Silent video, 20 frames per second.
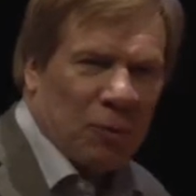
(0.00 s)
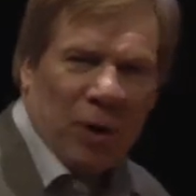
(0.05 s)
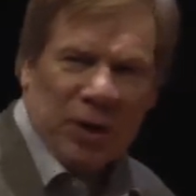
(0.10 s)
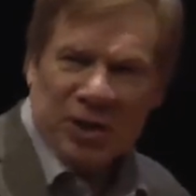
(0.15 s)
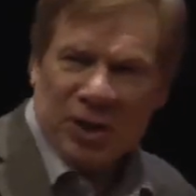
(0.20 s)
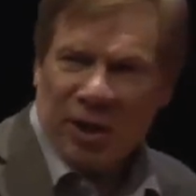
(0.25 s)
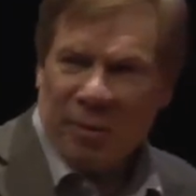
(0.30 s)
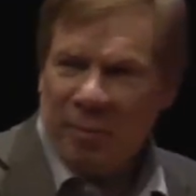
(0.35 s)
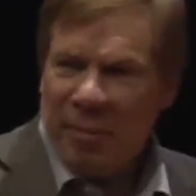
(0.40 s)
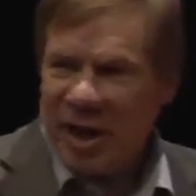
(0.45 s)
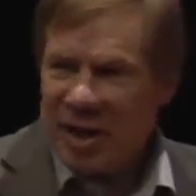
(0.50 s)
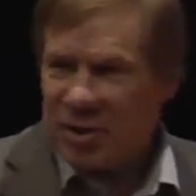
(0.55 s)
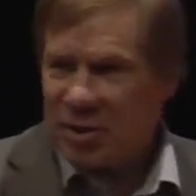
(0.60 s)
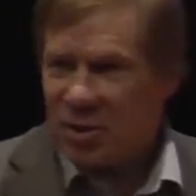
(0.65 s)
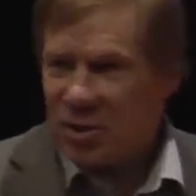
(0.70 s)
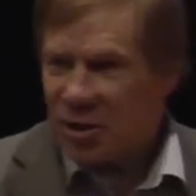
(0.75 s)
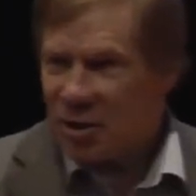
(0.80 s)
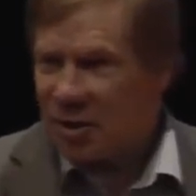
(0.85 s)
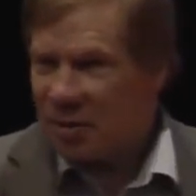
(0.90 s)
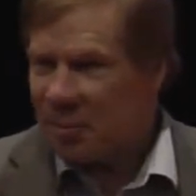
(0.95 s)
what's our
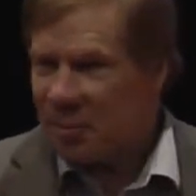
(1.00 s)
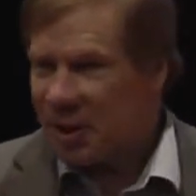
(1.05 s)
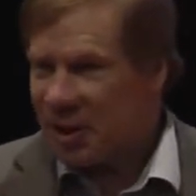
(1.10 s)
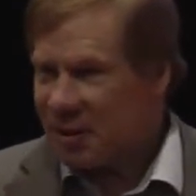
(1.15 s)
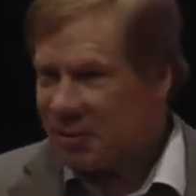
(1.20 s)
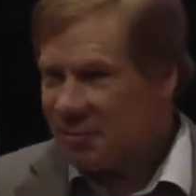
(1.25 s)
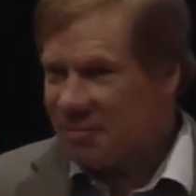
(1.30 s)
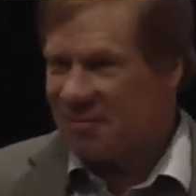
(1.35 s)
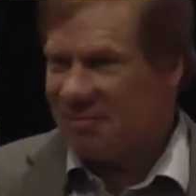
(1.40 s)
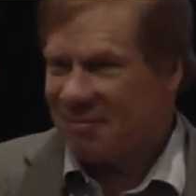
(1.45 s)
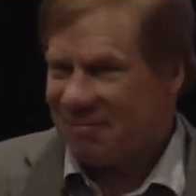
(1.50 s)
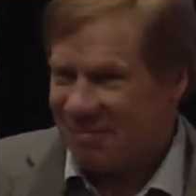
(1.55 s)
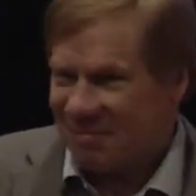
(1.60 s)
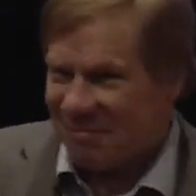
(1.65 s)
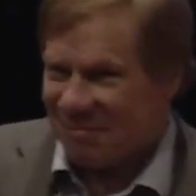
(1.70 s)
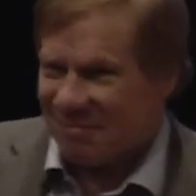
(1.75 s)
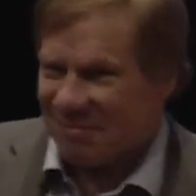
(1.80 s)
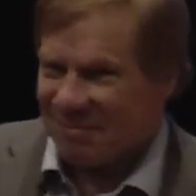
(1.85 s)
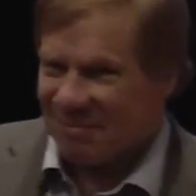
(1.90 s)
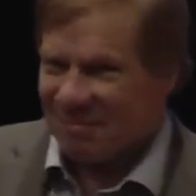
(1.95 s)
message going to be?
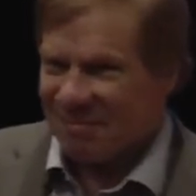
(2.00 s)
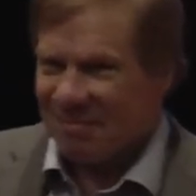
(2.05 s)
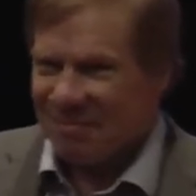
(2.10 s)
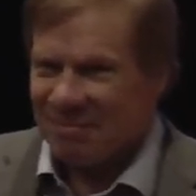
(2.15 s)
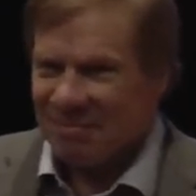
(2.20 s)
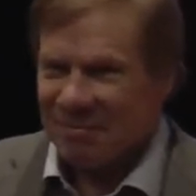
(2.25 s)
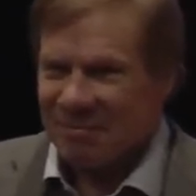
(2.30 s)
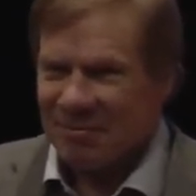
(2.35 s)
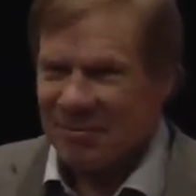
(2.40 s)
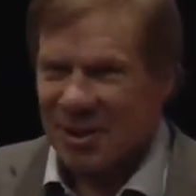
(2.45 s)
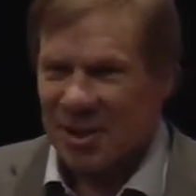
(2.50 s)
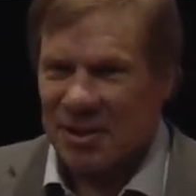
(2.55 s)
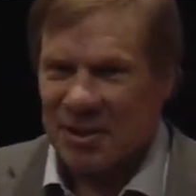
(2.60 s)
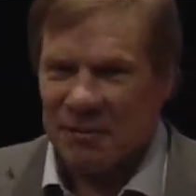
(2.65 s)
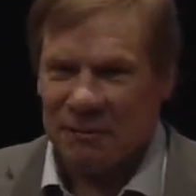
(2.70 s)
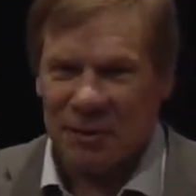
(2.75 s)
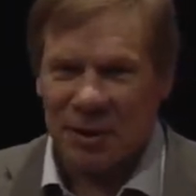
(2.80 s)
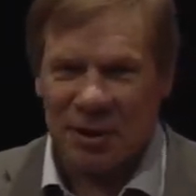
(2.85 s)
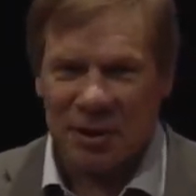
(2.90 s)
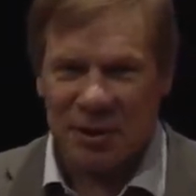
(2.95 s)
As
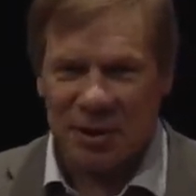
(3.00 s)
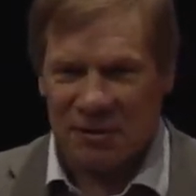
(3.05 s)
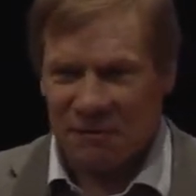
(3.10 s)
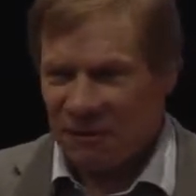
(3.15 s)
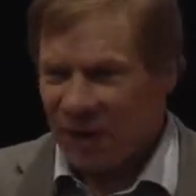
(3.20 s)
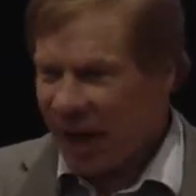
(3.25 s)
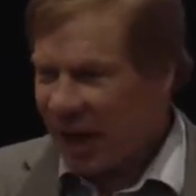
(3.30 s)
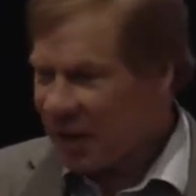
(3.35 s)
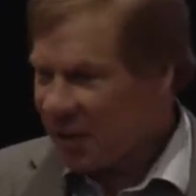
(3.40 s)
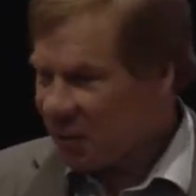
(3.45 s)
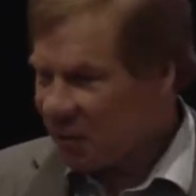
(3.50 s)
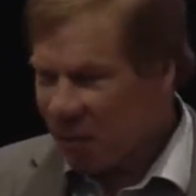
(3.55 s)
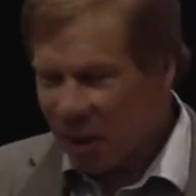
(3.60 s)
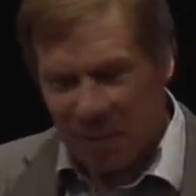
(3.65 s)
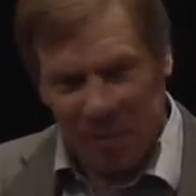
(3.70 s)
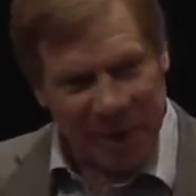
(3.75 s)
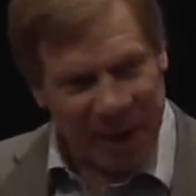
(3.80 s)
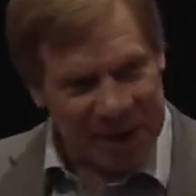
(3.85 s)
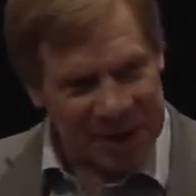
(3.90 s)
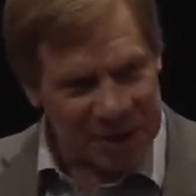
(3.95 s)
if we could just find the
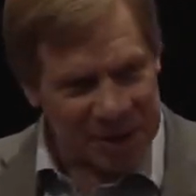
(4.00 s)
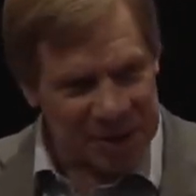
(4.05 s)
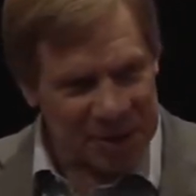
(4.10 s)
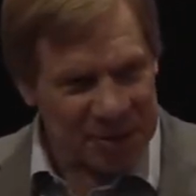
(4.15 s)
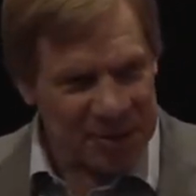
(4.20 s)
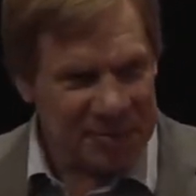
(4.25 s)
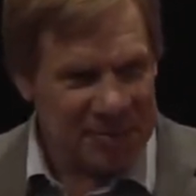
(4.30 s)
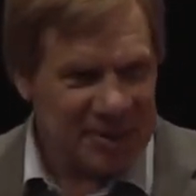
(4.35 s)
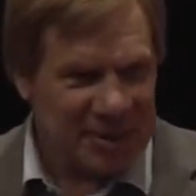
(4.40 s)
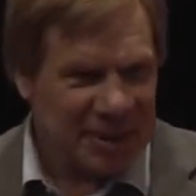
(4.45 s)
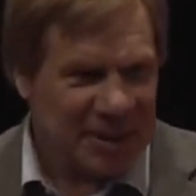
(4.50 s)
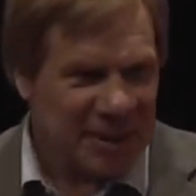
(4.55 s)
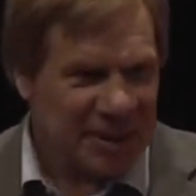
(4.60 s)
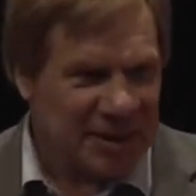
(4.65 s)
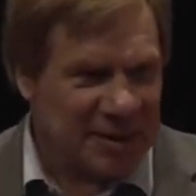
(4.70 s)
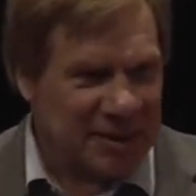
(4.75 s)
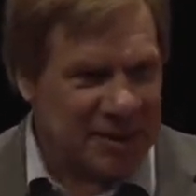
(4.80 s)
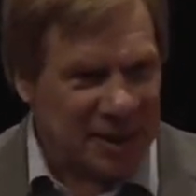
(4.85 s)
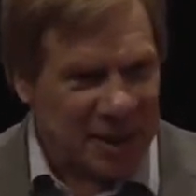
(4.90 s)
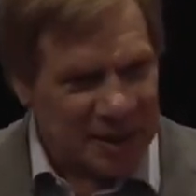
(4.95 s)
one message,
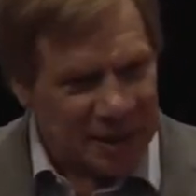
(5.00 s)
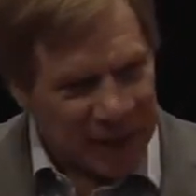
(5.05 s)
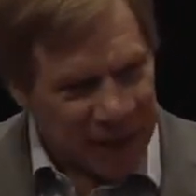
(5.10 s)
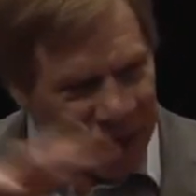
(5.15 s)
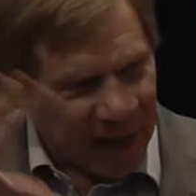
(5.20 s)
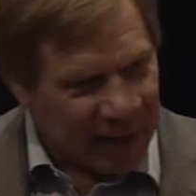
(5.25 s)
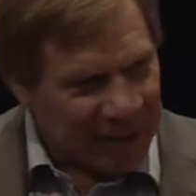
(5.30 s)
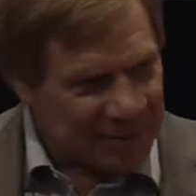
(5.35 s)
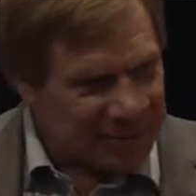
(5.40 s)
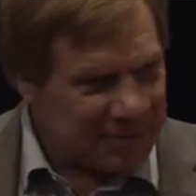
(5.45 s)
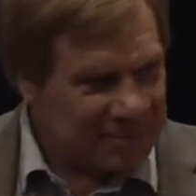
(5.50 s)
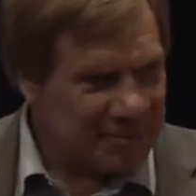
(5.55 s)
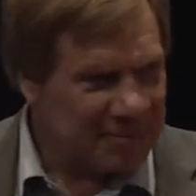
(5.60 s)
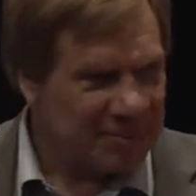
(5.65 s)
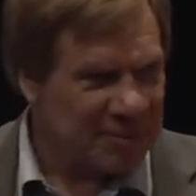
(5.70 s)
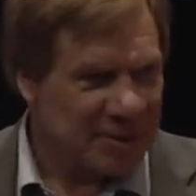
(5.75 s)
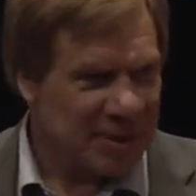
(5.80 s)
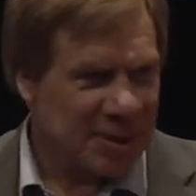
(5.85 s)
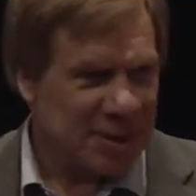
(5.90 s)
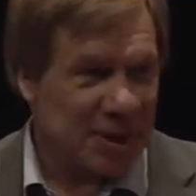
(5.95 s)
send it out,
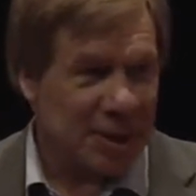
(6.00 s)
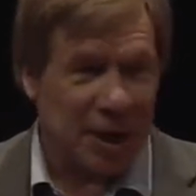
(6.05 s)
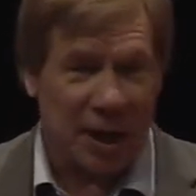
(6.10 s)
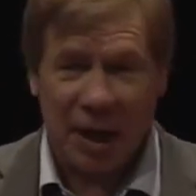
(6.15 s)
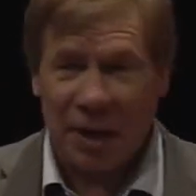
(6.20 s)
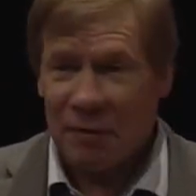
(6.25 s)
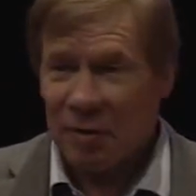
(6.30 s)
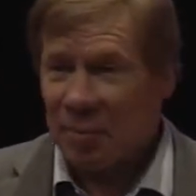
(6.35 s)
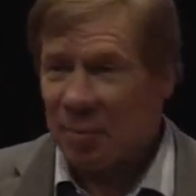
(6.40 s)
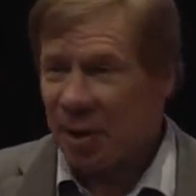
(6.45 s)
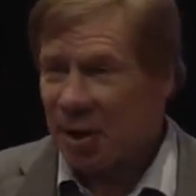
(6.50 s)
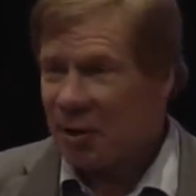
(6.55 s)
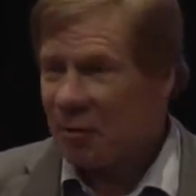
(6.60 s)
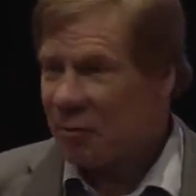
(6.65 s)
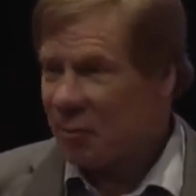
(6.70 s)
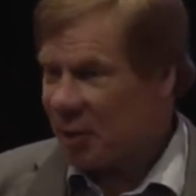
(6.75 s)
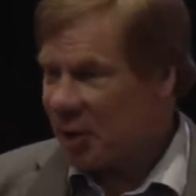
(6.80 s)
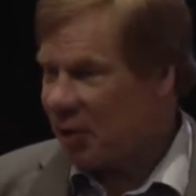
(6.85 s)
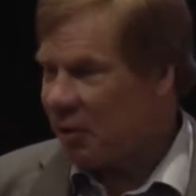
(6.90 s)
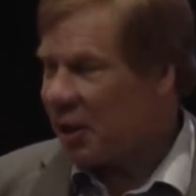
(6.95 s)
and everybody
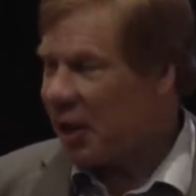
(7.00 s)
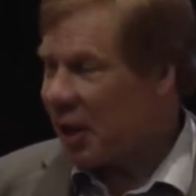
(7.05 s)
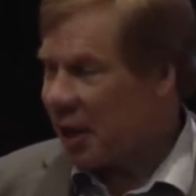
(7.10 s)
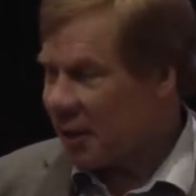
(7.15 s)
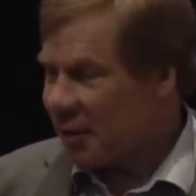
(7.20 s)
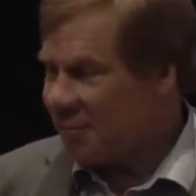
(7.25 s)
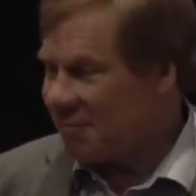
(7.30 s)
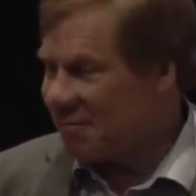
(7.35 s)
would be okay.